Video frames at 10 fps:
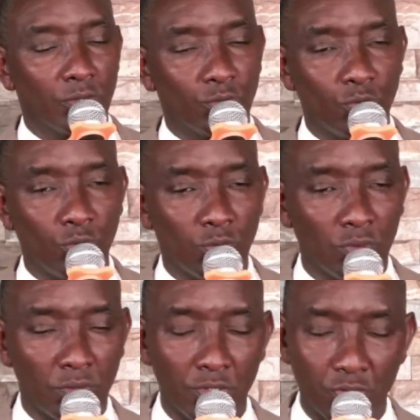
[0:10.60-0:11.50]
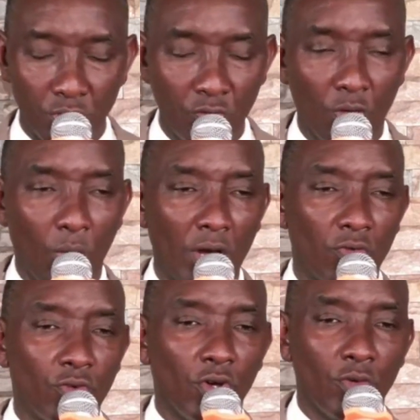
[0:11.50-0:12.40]
to receive the word
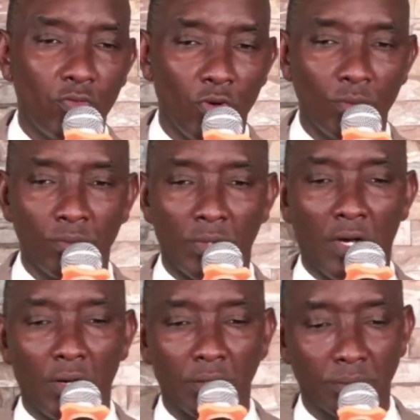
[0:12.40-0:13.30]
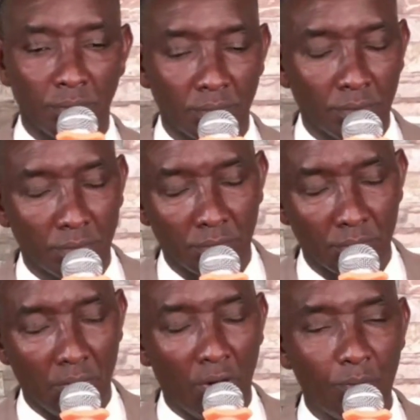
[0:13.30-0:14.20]
of God from
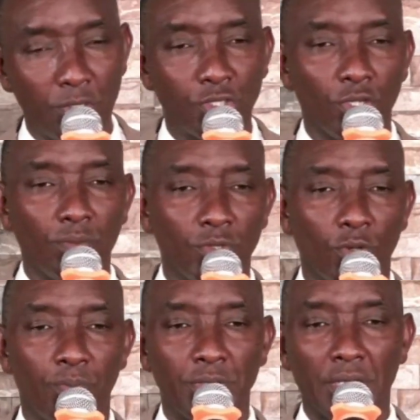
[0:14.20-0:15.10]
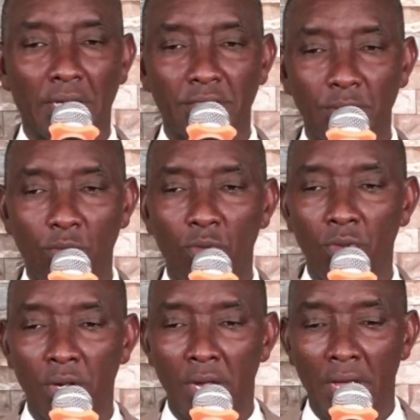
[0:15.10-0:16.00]
our Bishop, Bishop Peter Gatimu,
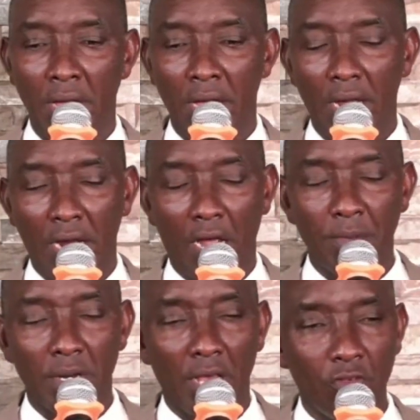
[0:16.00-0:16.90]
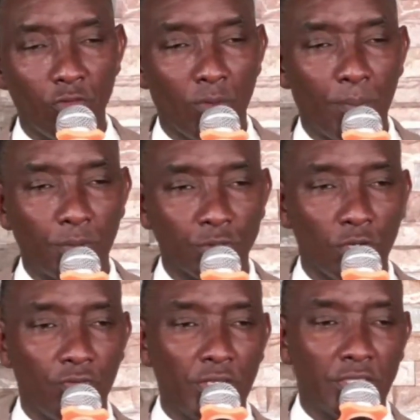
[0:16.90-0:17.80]
coming live from
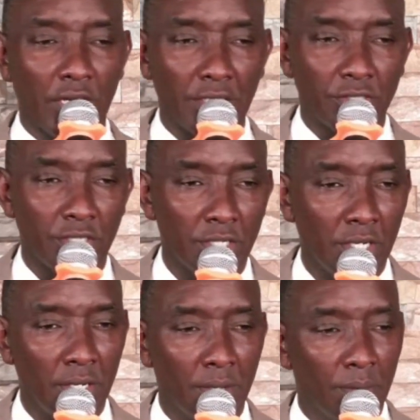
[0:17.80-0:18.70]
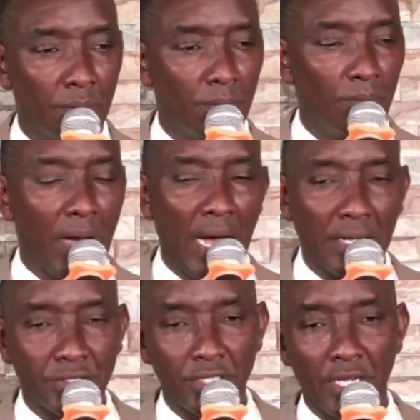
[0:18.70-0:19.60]
Apostolic Church,
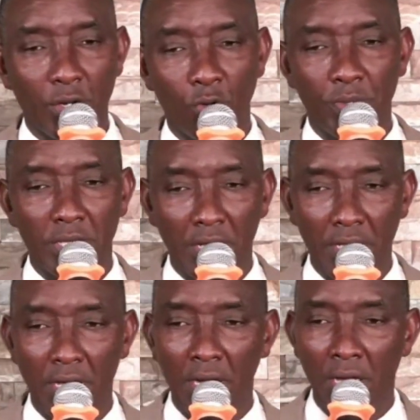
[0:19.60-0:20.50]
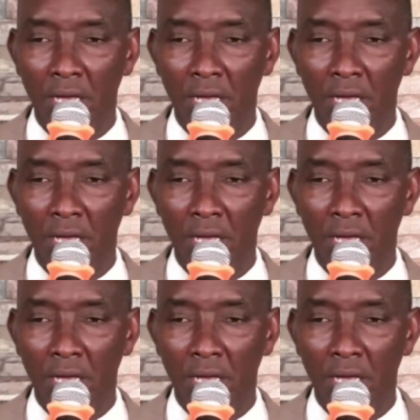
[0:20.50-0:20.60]
Bahati, Nairobi, Kenya.